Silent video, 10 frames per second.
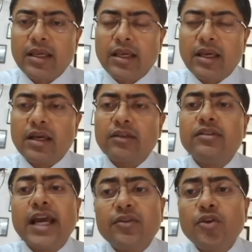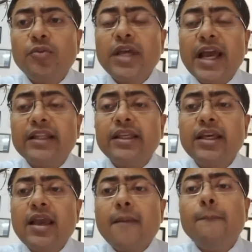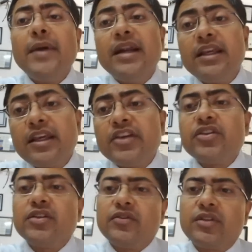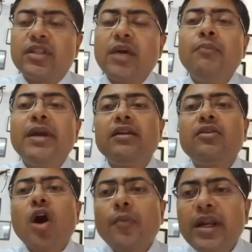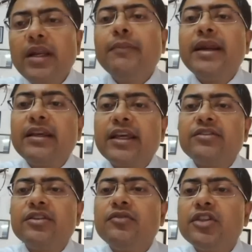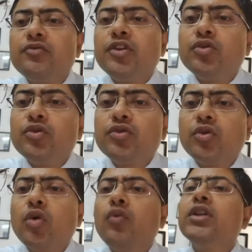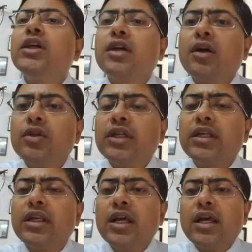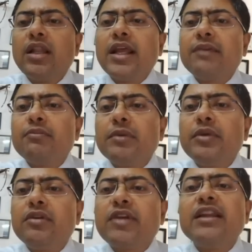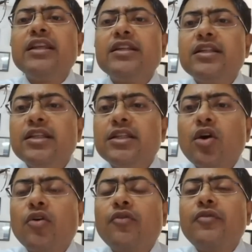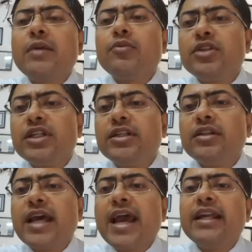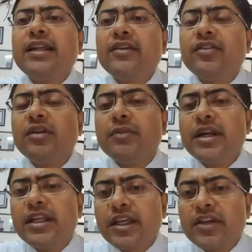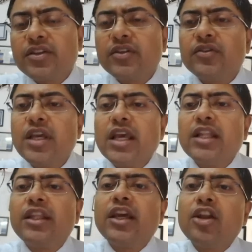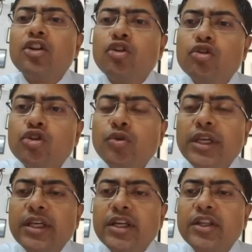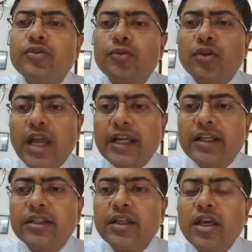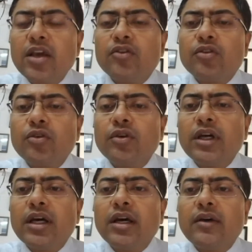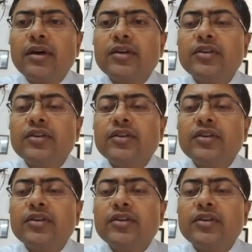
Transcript: Uh, that would be, I think, medications. Some med common medications which we use over the counter, like maybe ranitidine or famotidine, the antacid medications, they are known to increase prolactin. So uh,